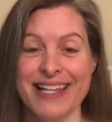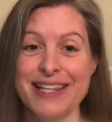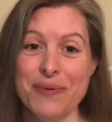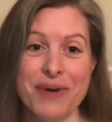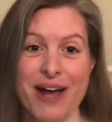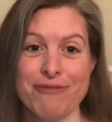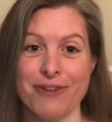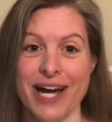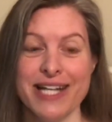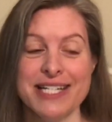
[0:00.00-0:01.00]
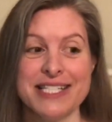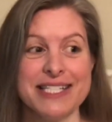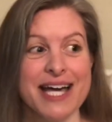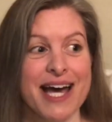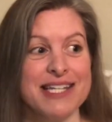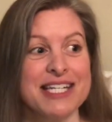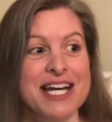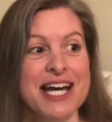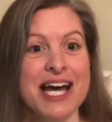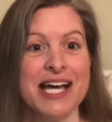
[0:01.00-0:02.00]
what I've read is that
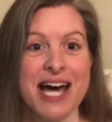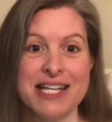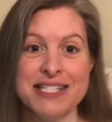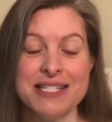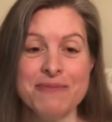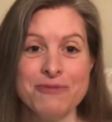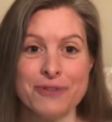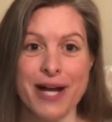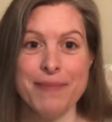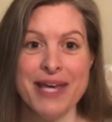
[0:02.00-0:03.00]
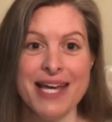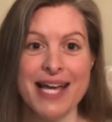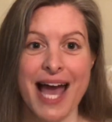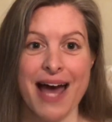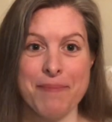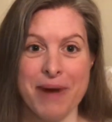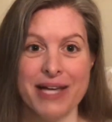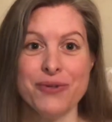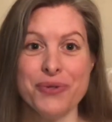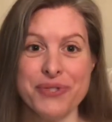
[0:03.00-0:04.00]
custom framing at
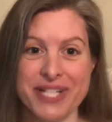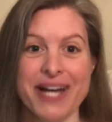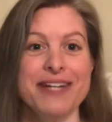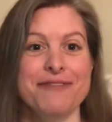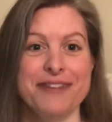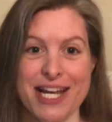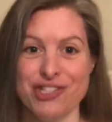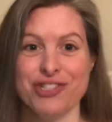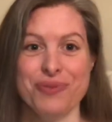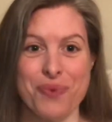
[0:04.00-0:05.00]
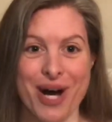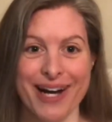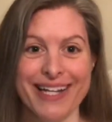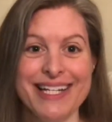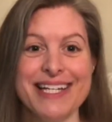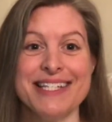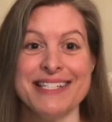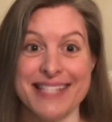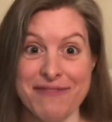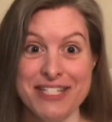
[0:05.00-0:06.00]
Michael's kind of nationwide is
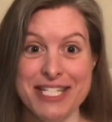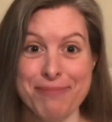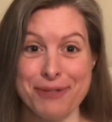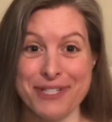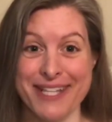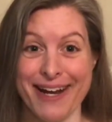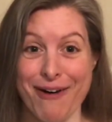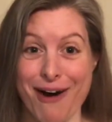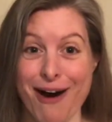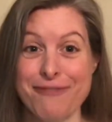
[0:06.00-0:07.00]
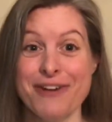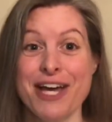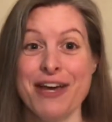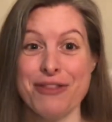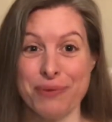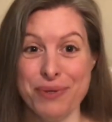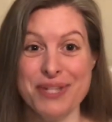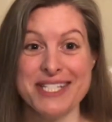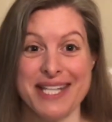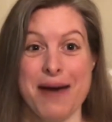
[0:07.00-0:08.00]
70% off through
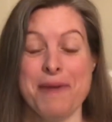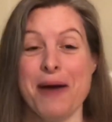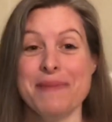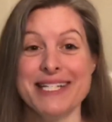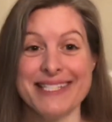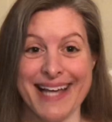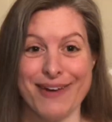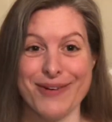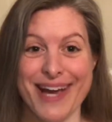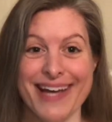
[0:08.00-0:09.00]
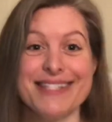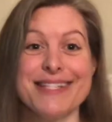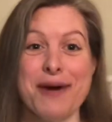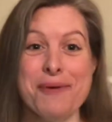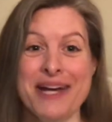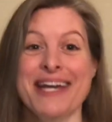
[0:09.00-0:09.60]
this upcoming Saturday. So